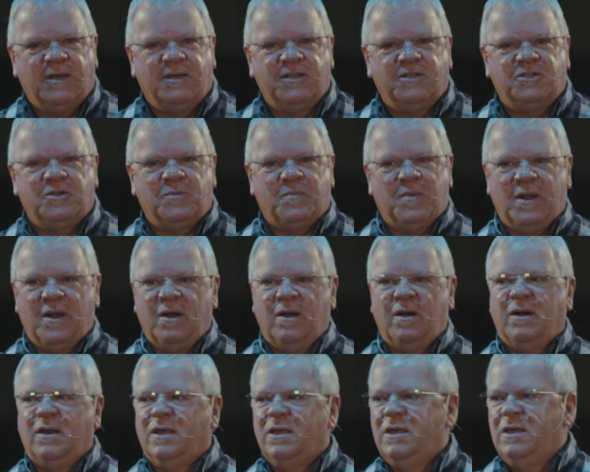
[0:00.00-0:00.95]
had
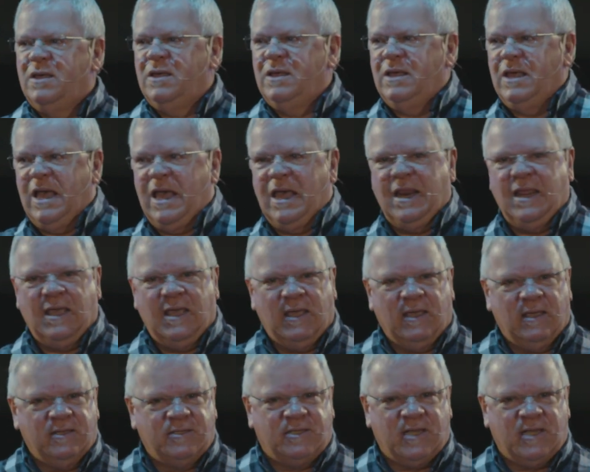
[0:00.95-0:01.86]
disappeared, any